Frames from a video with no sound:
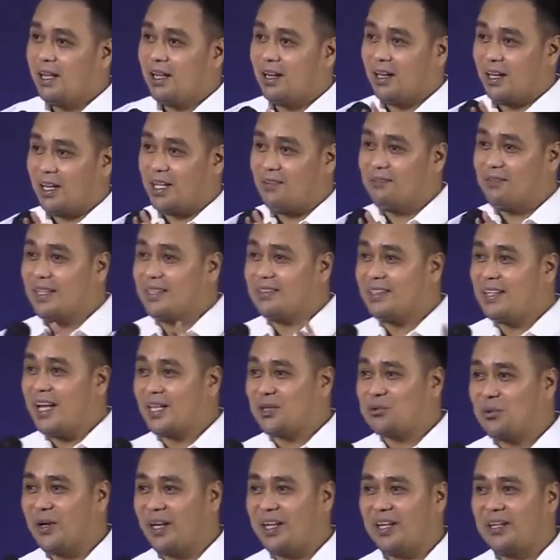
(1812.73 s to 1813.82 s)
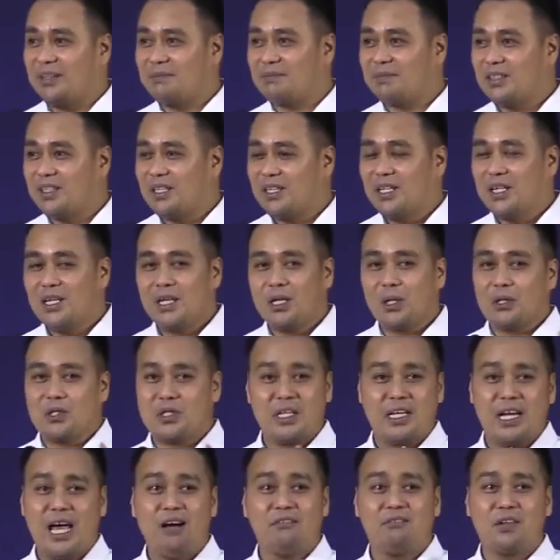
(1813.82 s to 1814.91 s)
Live it that way, because
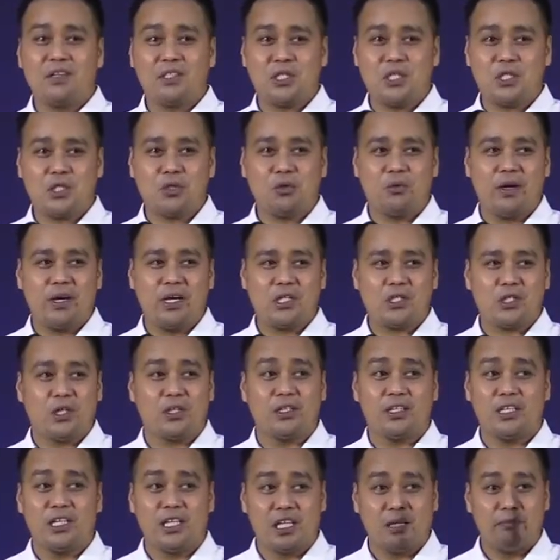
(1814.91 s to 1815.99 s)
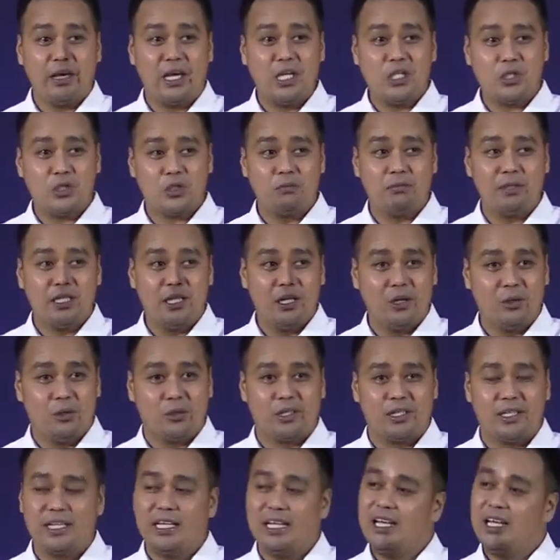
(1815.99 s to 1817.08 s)
in every situation, He remains to be the
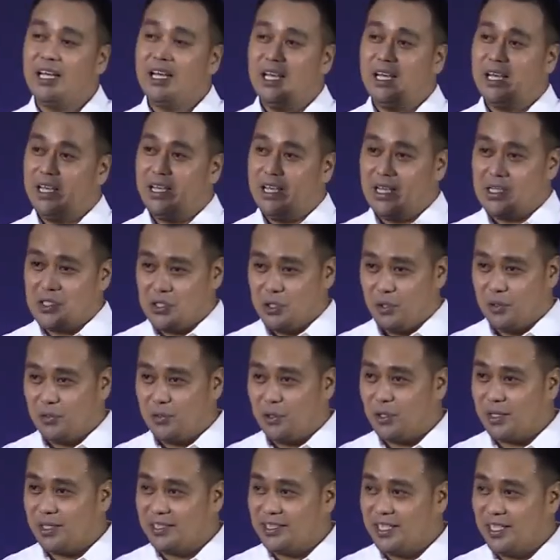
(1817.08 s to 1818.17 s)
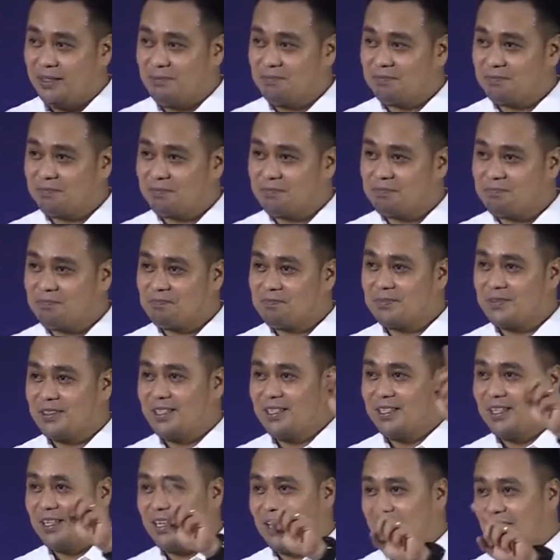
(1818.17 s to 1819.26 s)
Lord. He has the authority,
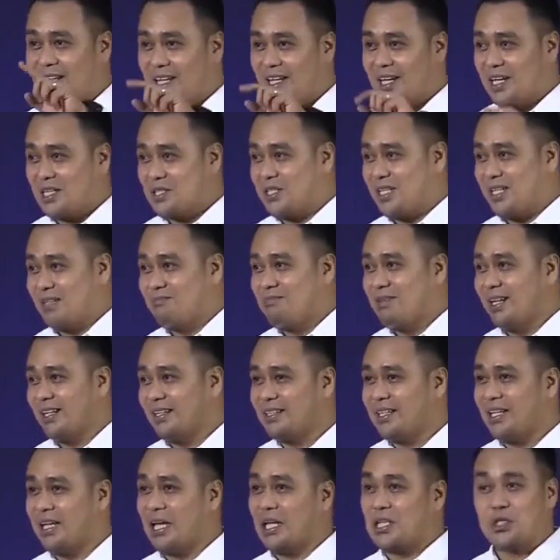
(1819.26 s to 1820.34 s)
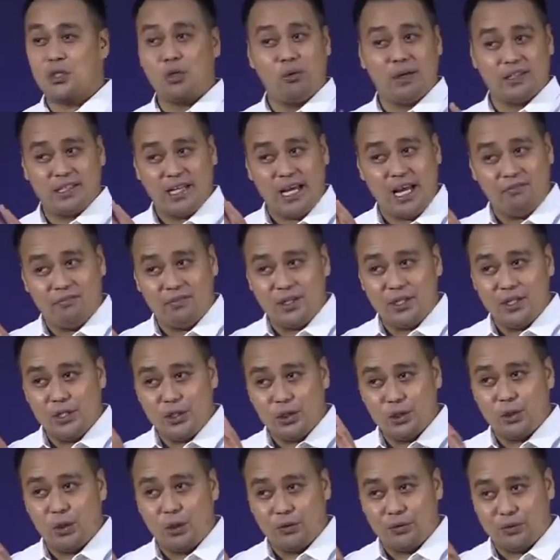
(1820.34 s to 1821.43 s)
and He has the ability. And so whatever
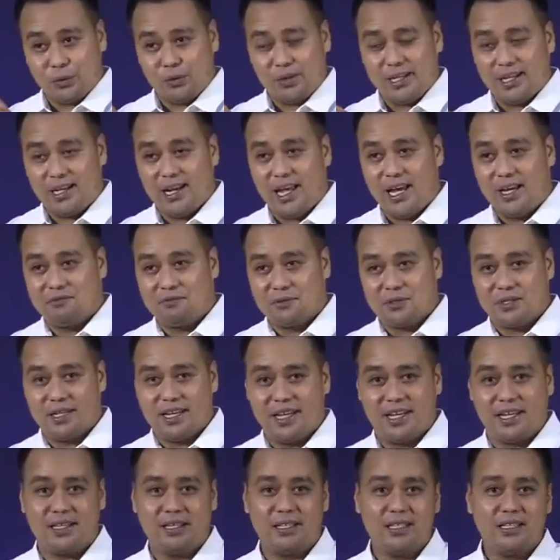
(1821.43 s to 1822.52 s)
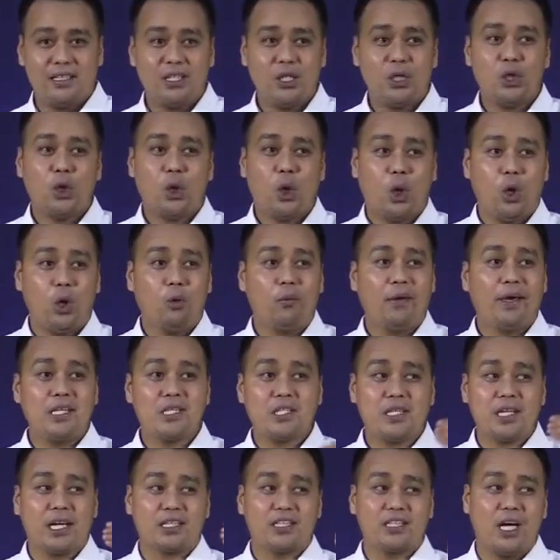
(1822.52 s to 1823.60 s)
you go through in life today,
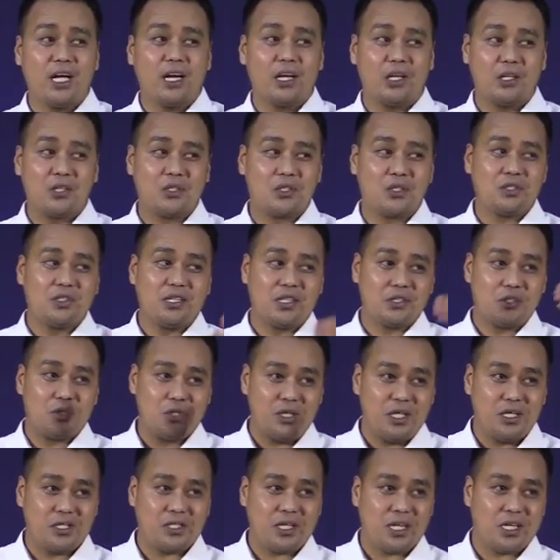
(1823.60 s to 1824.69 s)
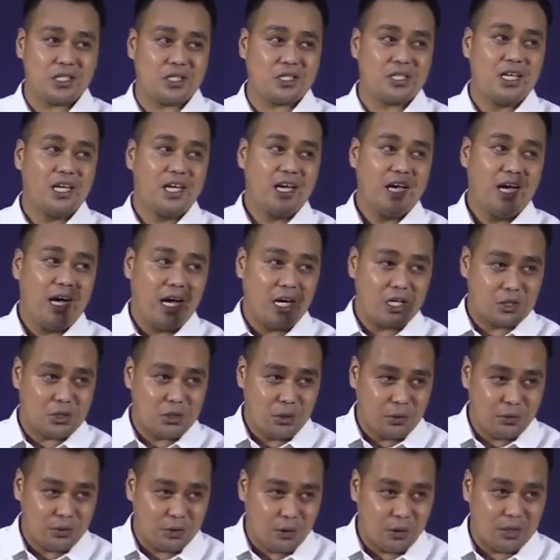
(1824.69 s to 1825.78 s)
always acknowledge that Jesus has
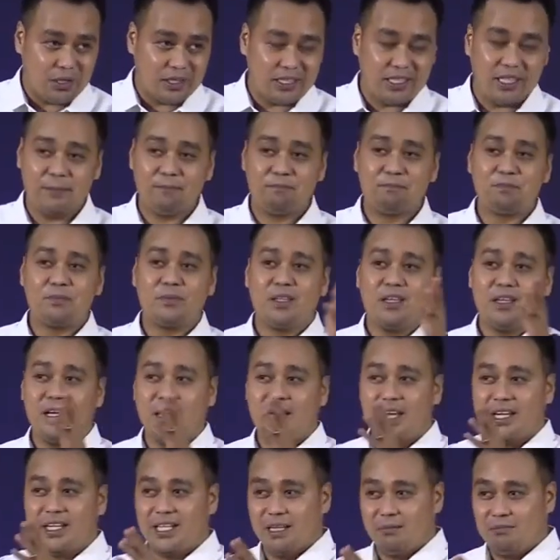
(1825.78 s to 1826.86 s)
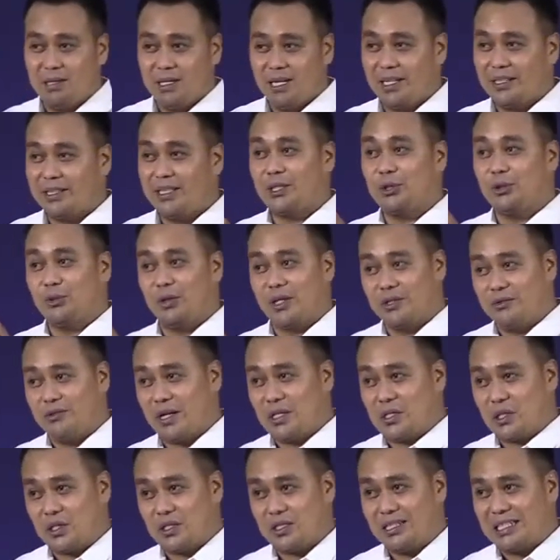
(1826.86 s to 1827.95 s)
the authority and the ability to
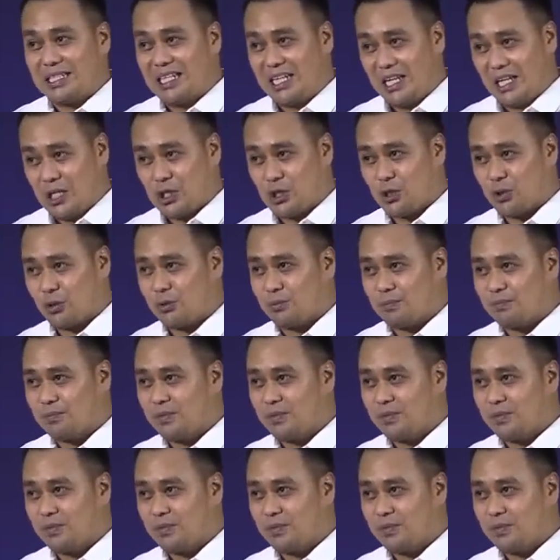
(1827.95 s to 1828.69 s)
address the issue.